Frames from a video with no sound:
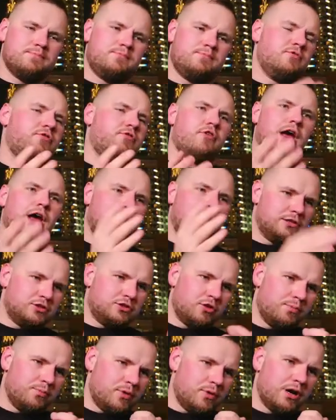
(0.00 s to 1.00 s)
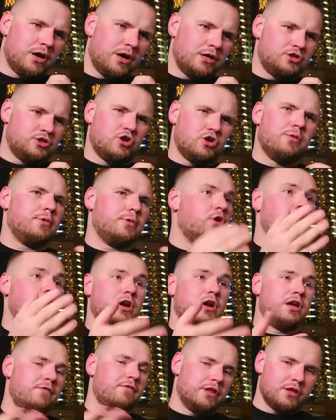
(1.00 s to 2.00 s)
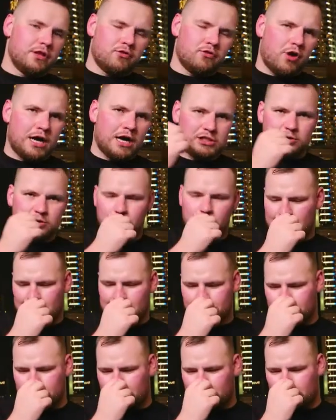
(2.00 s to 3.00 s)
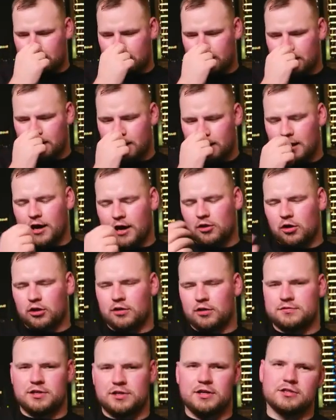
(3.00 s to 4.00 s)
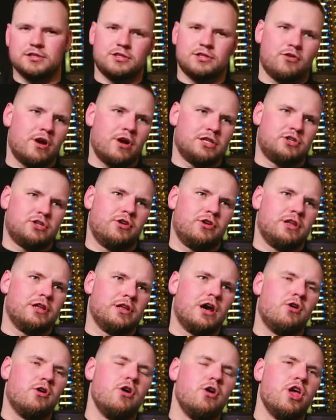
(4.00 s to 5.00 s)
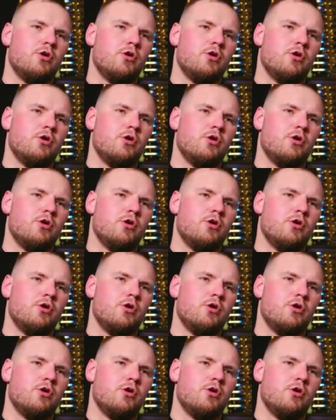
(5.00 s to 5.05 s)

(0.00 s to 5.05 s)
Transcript: France or Germany or even Russia, we have a lot of cities in Russia right now.